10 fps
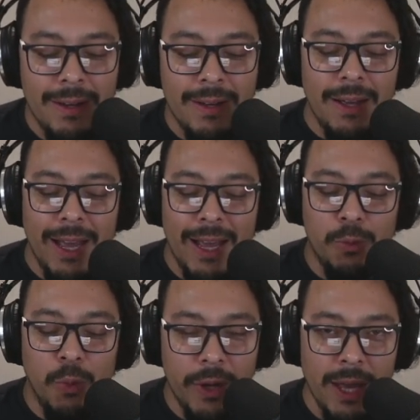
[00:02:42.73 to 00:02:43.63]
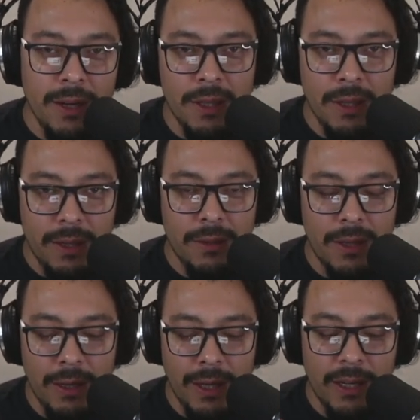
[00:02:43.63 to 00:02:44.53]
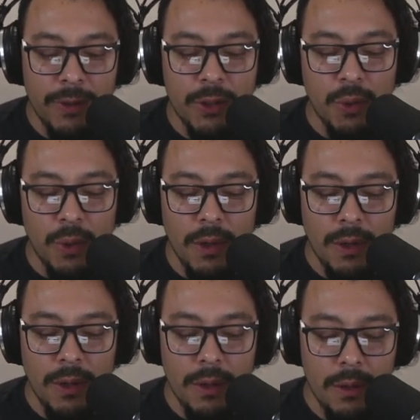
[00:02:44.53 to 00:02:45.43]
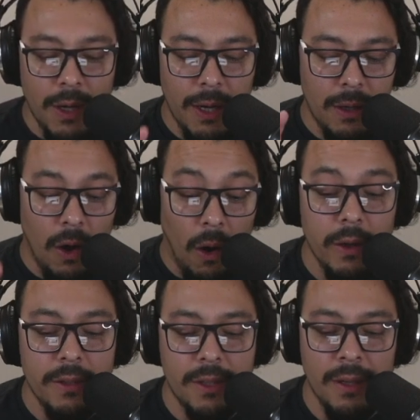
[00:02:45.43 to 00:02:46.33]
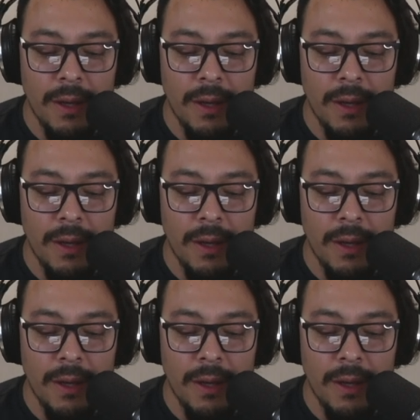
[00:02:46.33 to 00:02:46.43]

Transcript: And we'll get into the individual cards